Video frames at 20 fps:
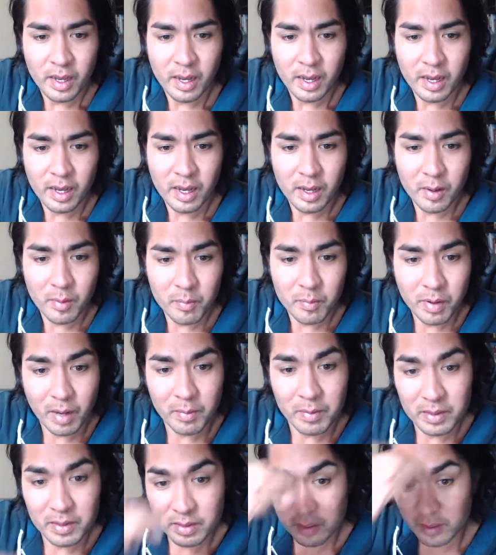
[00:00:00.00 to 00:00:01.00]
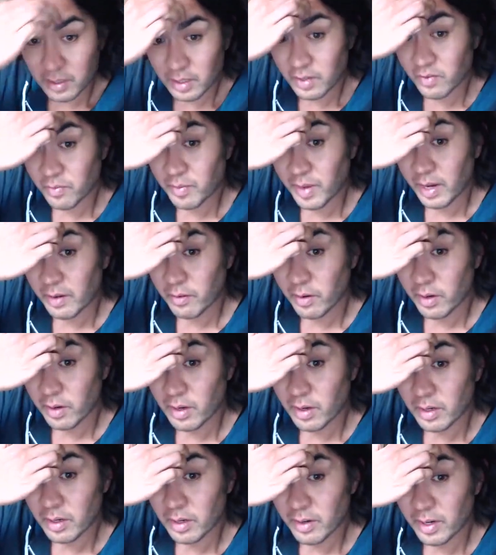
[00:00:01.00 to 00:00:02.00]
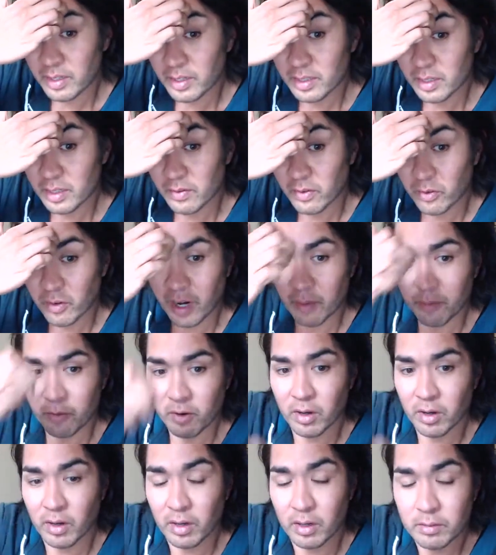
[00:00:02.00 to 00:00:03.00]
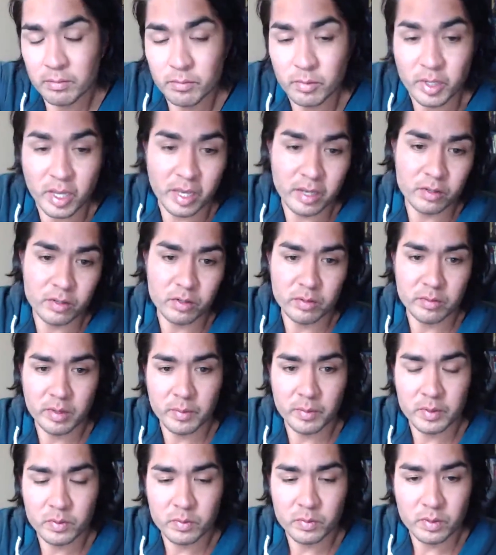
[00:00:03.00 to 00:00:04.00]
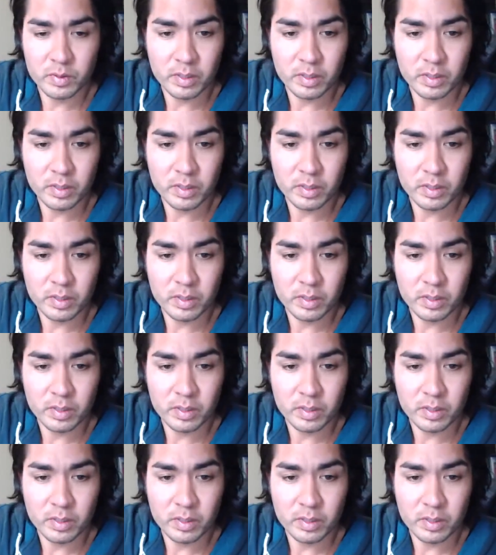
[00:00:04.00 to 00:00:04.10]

Um, Bobby is the son of Micra Hall and grandson of Grammar Hall. Okay, cool. Maybe it's